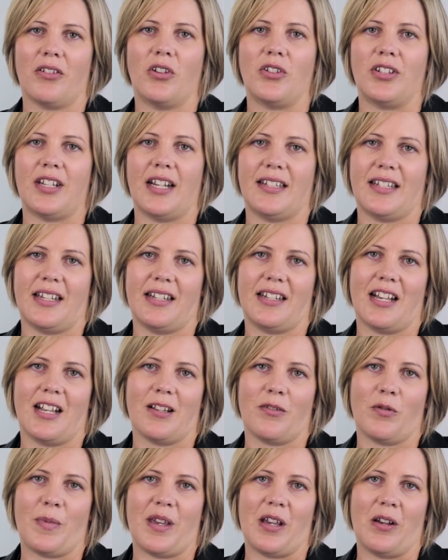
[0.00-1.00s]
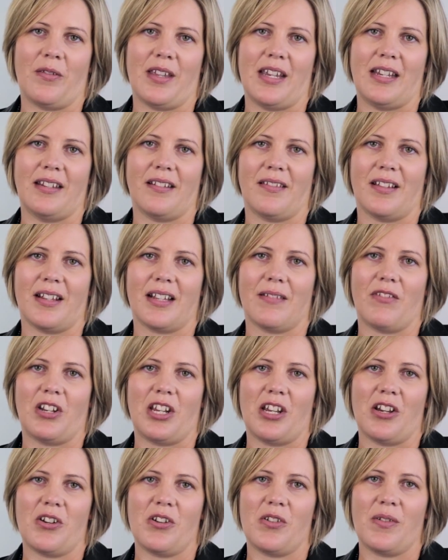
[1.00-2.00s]
contact details will be on the end of this
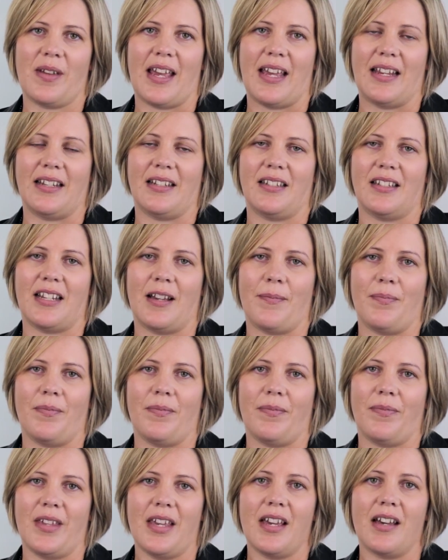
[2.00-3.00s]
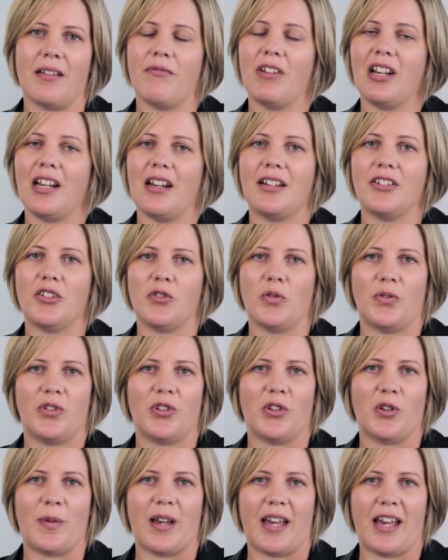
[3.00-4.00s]
video, and I'd really like to talk
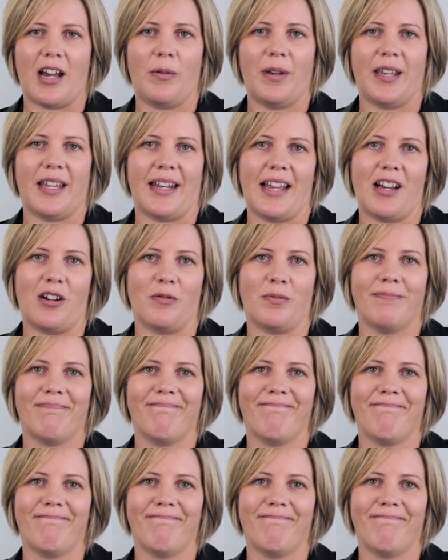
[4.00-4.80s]
to you about how we can help.